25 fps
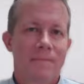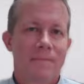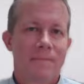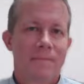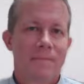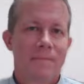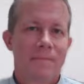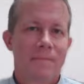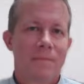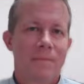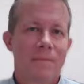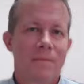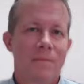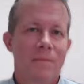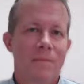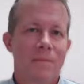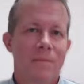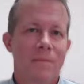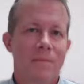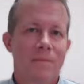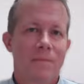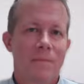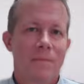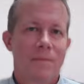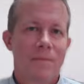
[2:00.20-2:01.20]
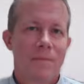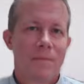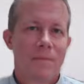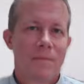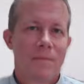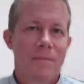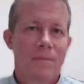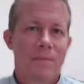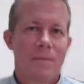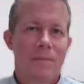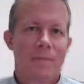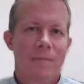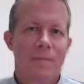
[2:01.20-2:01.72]

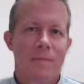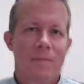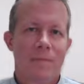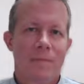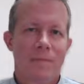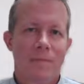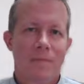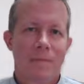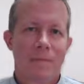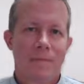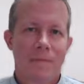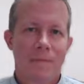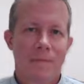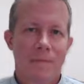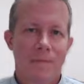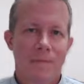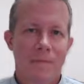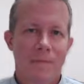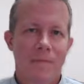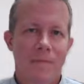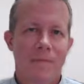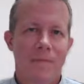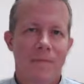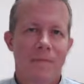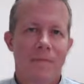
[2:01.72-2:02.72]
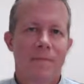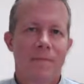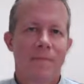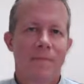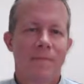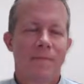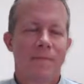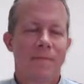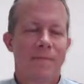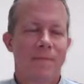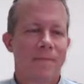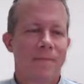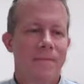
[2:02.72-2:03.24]

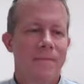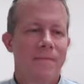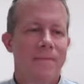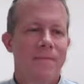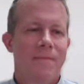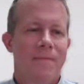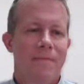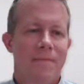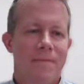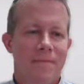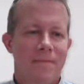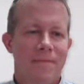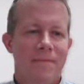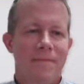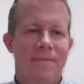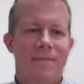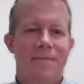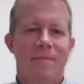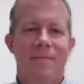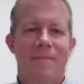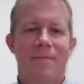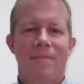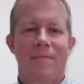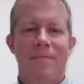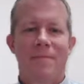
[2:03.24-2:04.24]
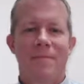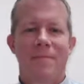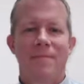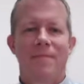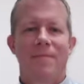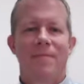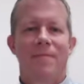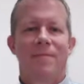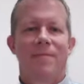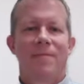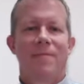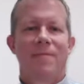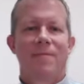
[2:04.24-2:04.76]

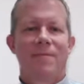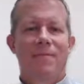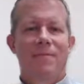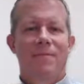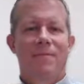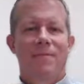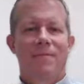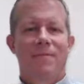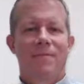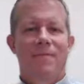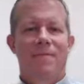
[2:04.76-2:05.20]
(not speaking)